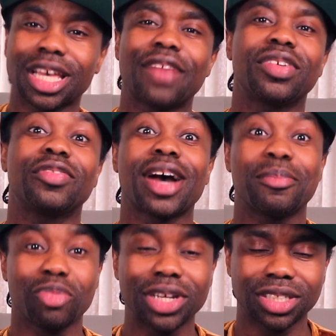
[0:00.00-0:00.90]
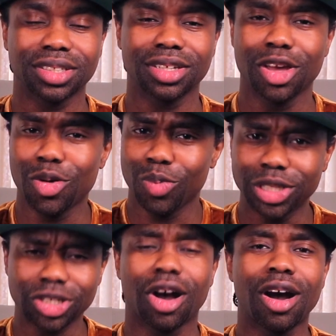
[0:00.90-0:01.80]
have a vibration,
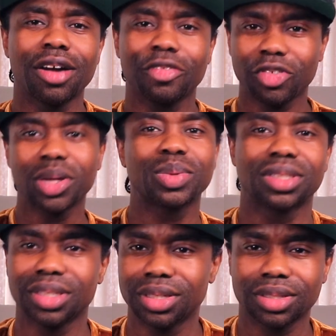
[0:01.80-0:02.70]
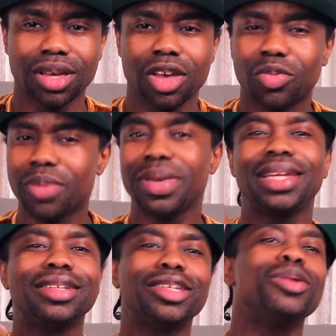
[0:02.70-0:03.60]
which are frequencies. What
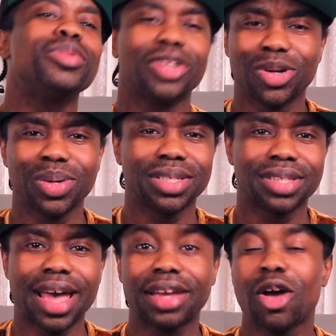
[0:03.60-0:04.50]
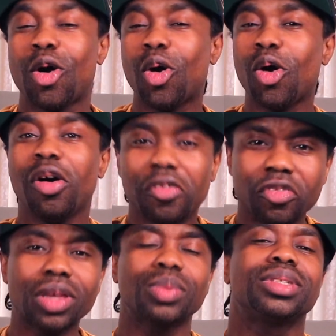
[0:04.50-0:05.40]
many don't know is that all
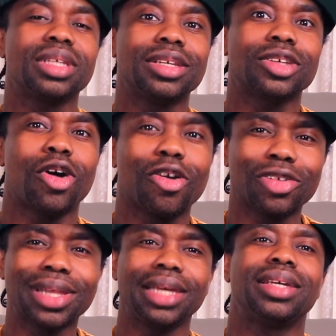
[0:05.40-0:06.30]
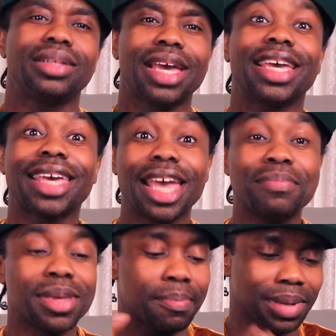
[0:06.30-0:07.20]
frequencies are related and can
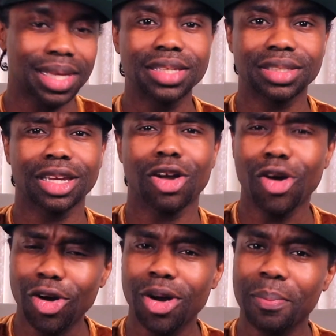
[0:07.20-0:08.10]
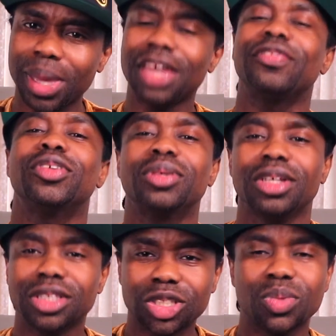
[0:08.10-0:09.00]
be pleasing or painful
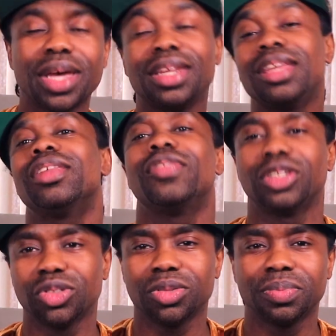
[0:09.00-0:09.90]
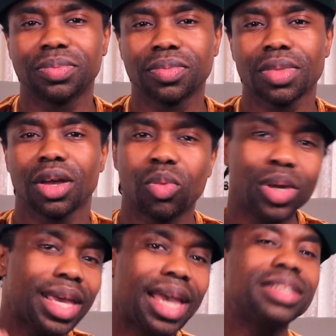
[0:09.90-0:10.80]
to an individual.
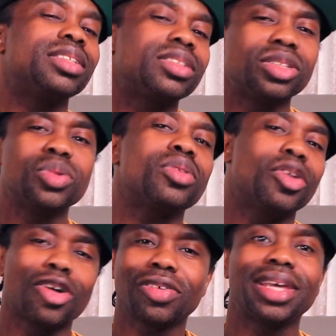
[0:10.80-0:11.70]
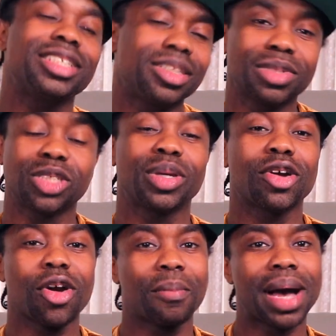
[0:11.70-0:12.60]
We ancients knew the correlation between
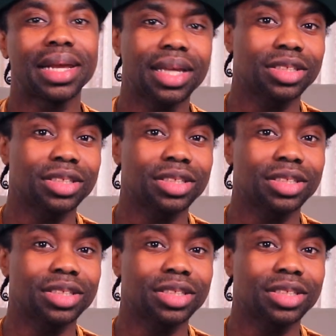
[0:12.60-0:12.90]
harmonic